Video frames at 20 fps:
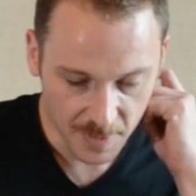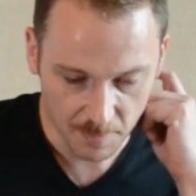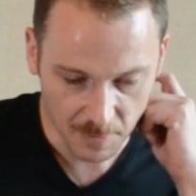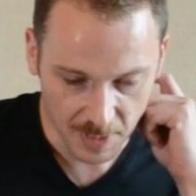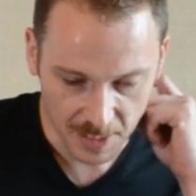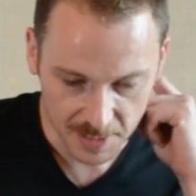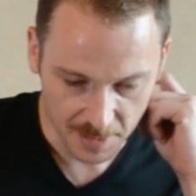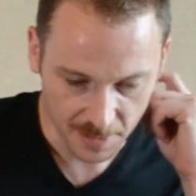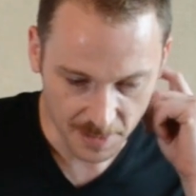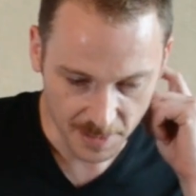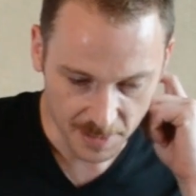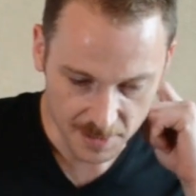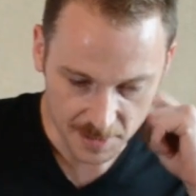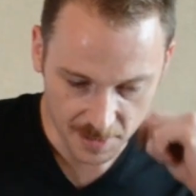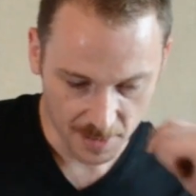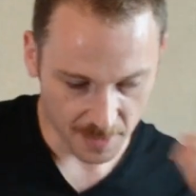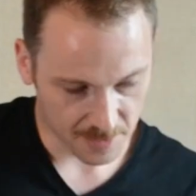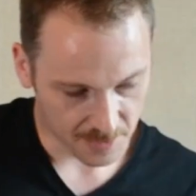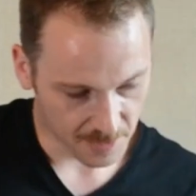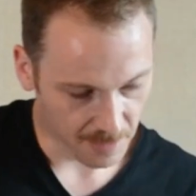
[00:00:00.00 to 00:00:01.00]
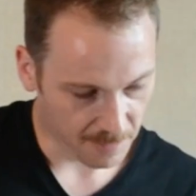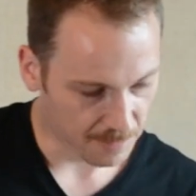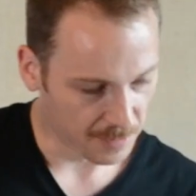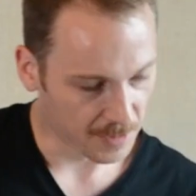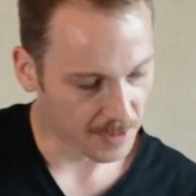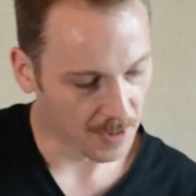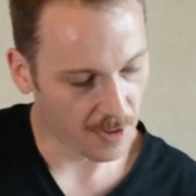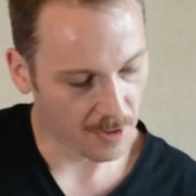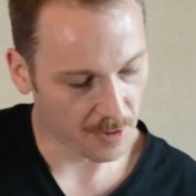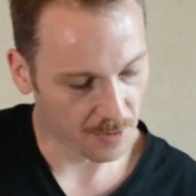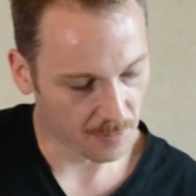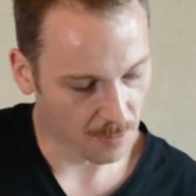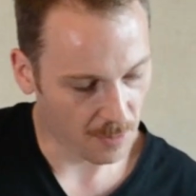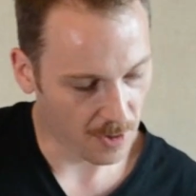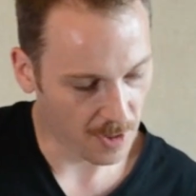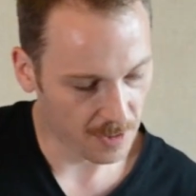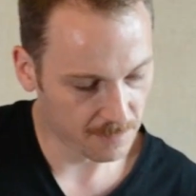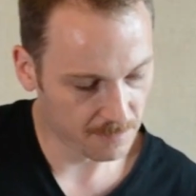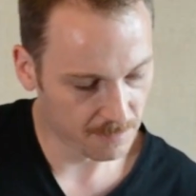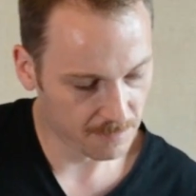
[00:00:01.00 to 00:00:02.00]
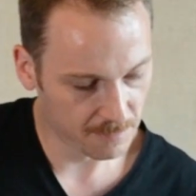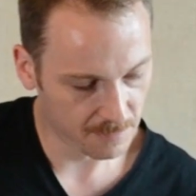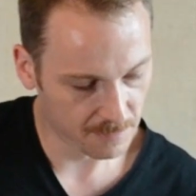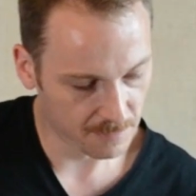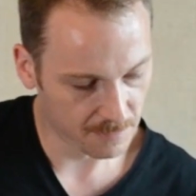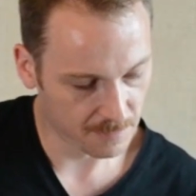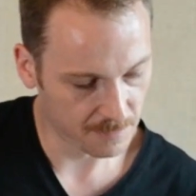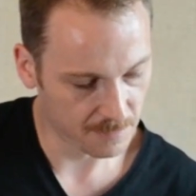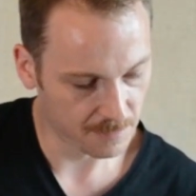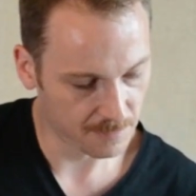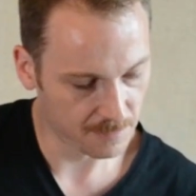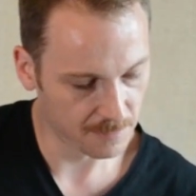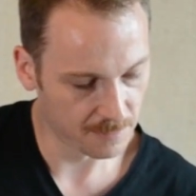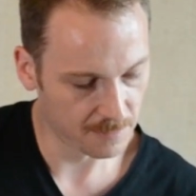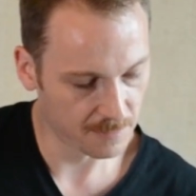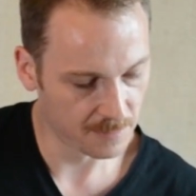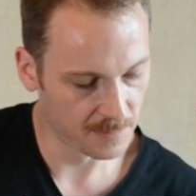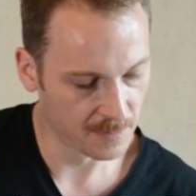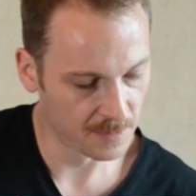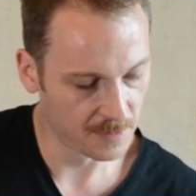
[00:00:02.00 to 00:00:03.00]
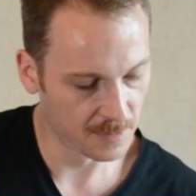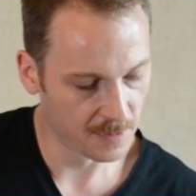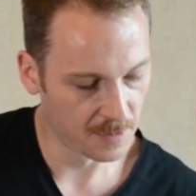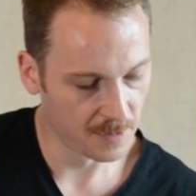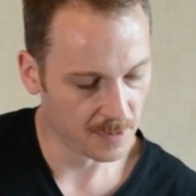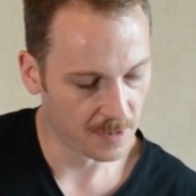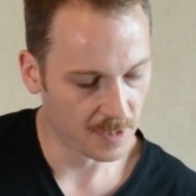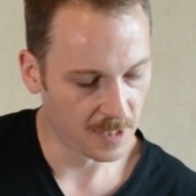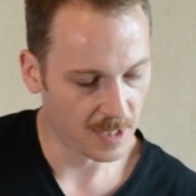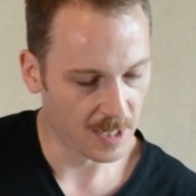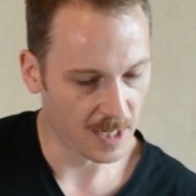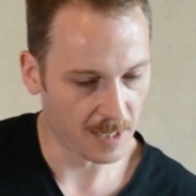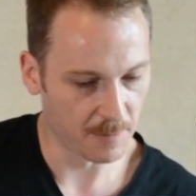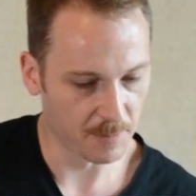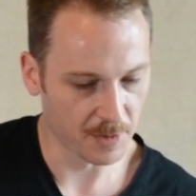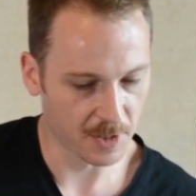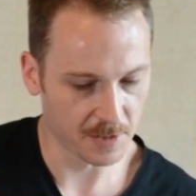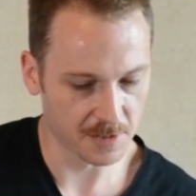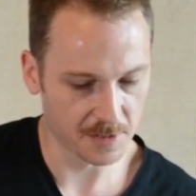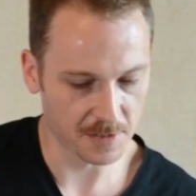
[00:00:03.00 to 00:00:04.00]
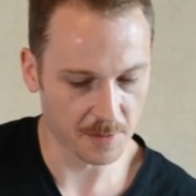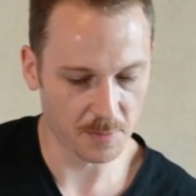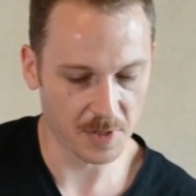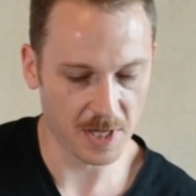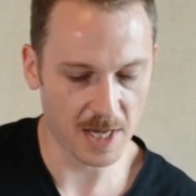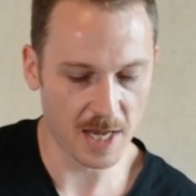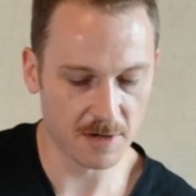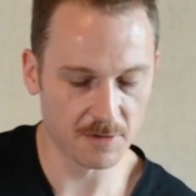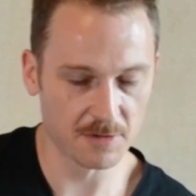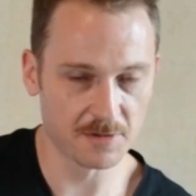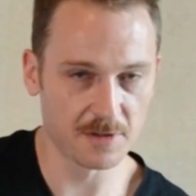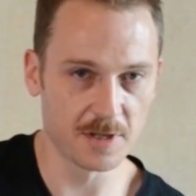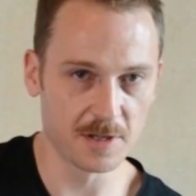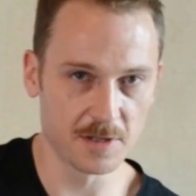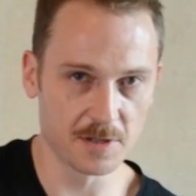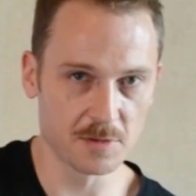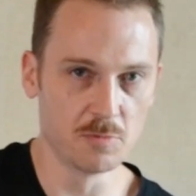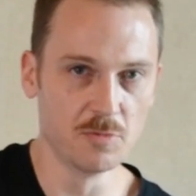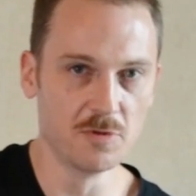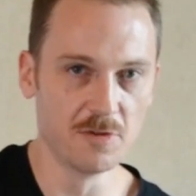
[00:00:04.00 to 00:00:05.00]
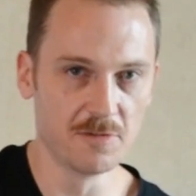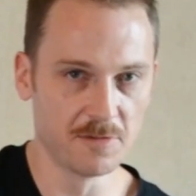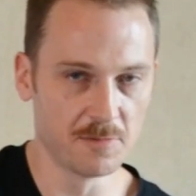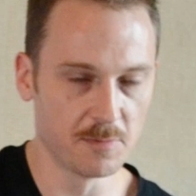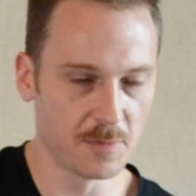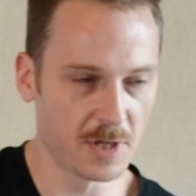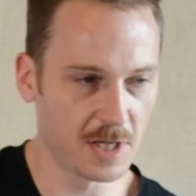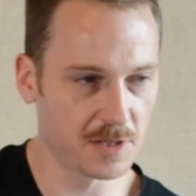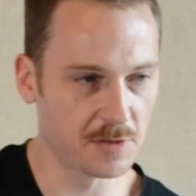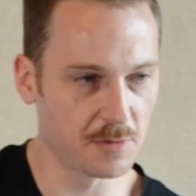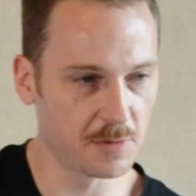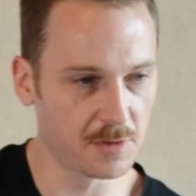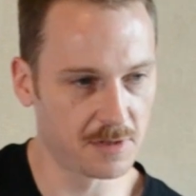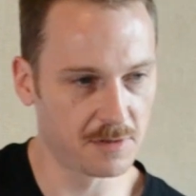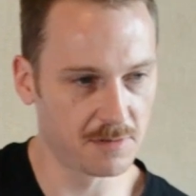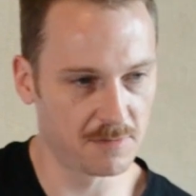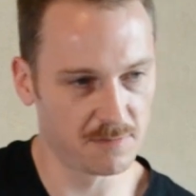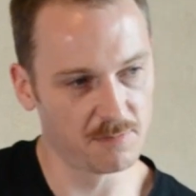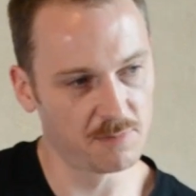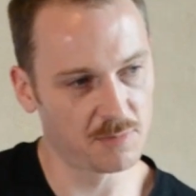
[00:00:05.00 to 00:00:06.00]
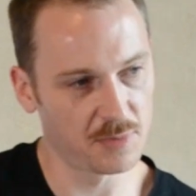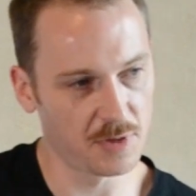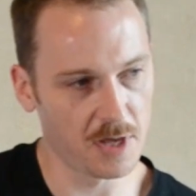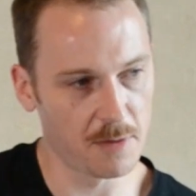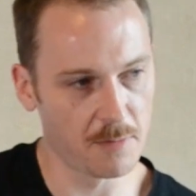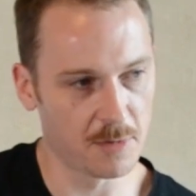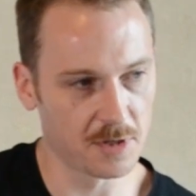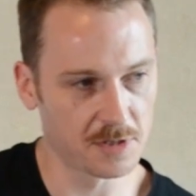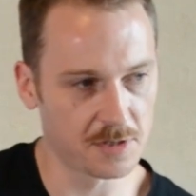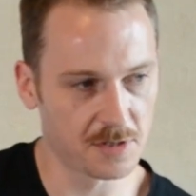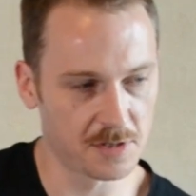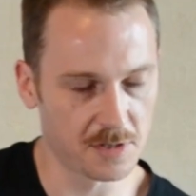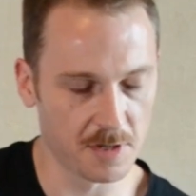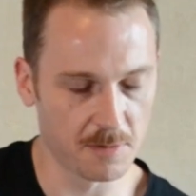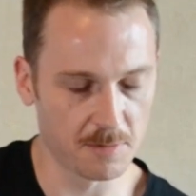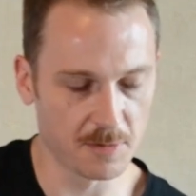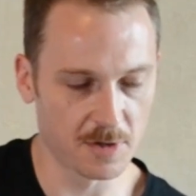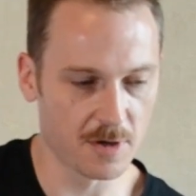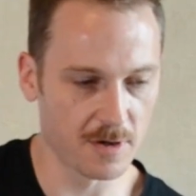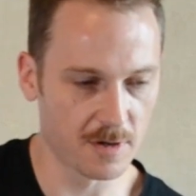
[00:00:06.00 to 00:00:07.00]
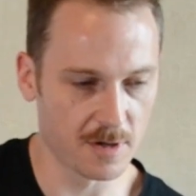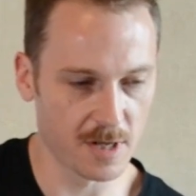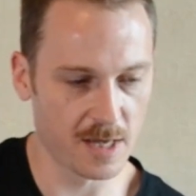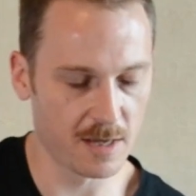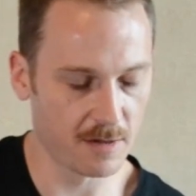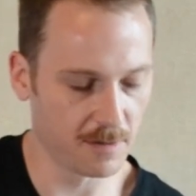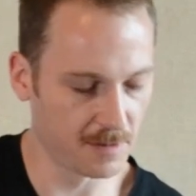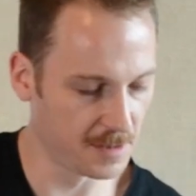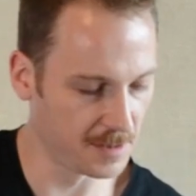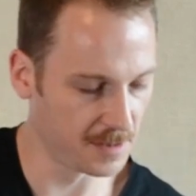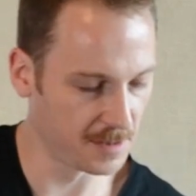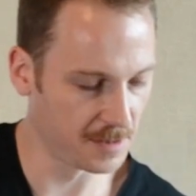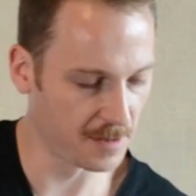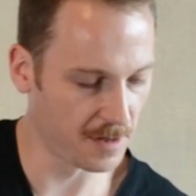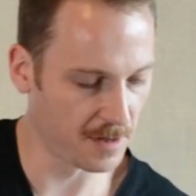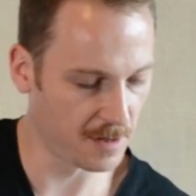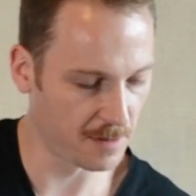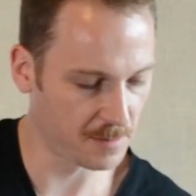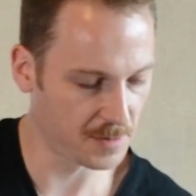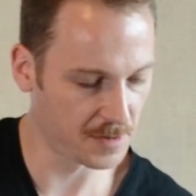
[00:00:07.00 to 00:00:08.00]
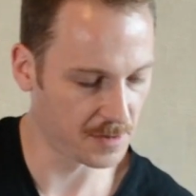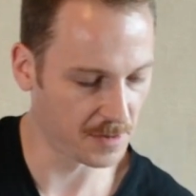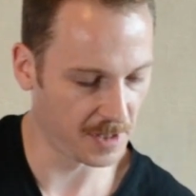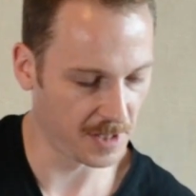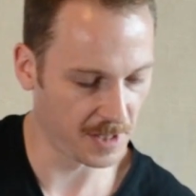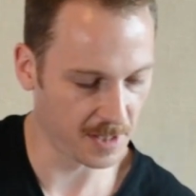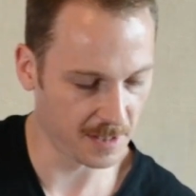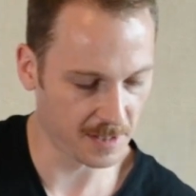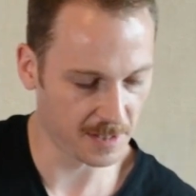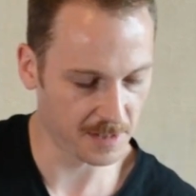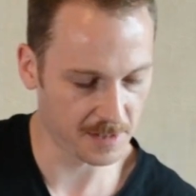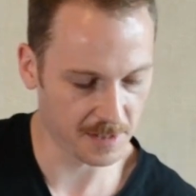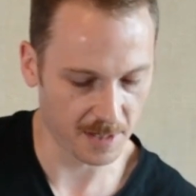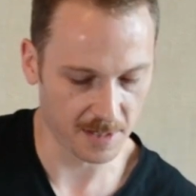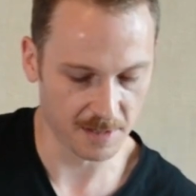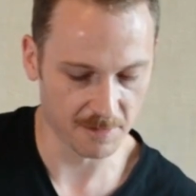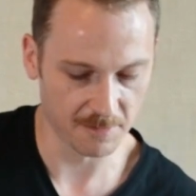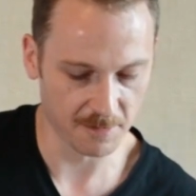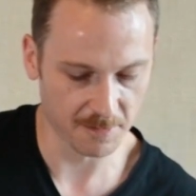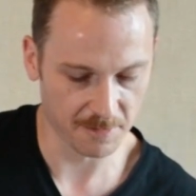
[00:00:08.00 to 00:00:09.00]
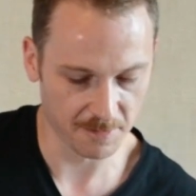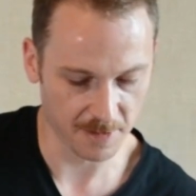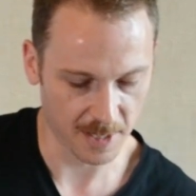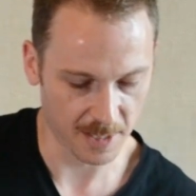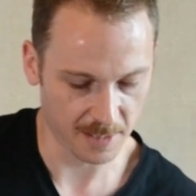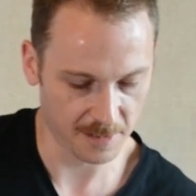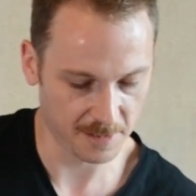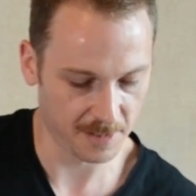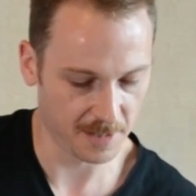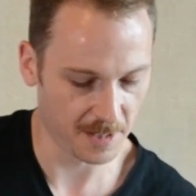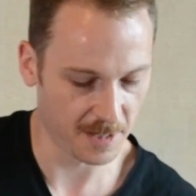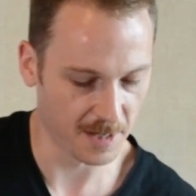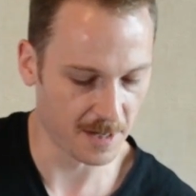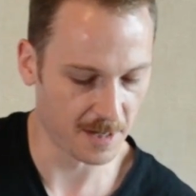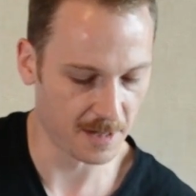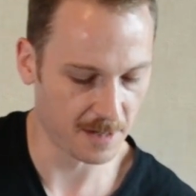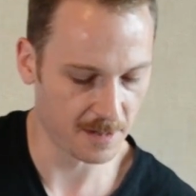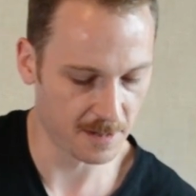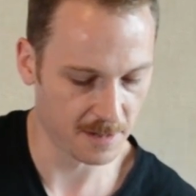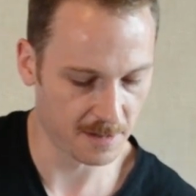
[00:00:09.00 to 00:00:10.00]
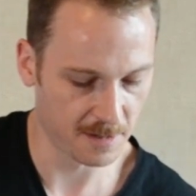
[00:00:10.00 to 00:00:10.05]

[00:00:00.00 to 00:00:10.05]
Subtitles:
basically it starts off on chord 1, and because it's a piano thing, it's moving bass with pretty much the same chord held at the top, so you get this kind of effect. You get